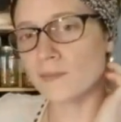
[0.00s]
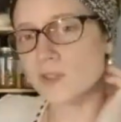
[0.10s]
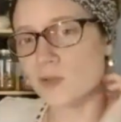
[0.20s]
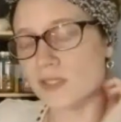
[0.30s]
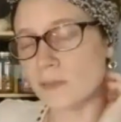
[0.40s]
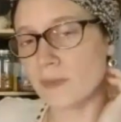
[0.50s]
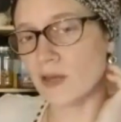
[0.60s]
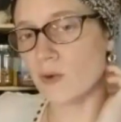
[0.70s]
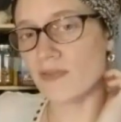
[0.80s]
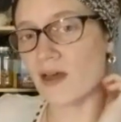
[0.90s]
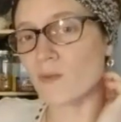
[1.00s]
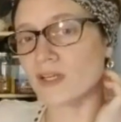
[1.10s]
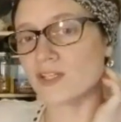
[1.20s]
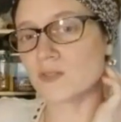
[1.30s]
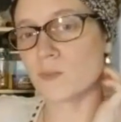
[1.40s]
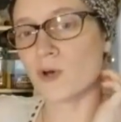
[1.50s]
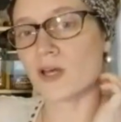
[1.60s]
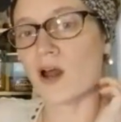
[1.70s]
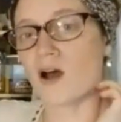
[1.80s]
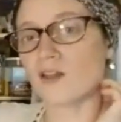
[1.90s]
So it's a big one that we just
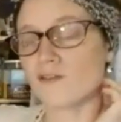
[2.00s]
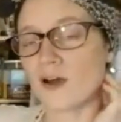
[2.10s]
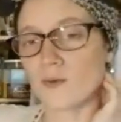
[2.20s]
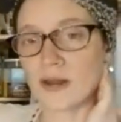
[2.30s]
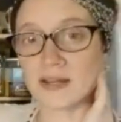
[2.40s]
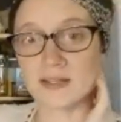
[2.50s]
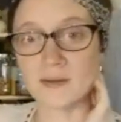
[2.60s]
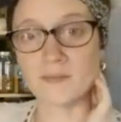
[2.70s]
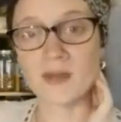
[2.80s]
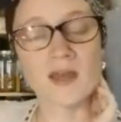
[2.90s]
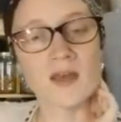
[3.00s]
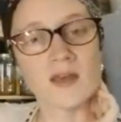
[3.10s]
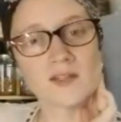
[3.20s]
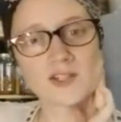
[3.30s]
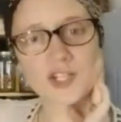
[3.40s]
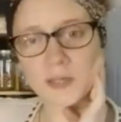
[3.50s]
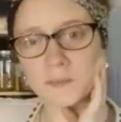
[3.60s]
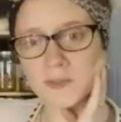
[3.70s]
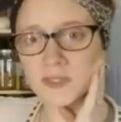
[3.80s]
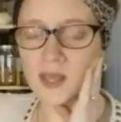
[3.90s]
put all of our random
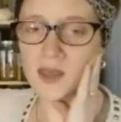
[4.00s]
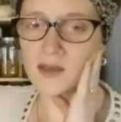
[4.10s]
chips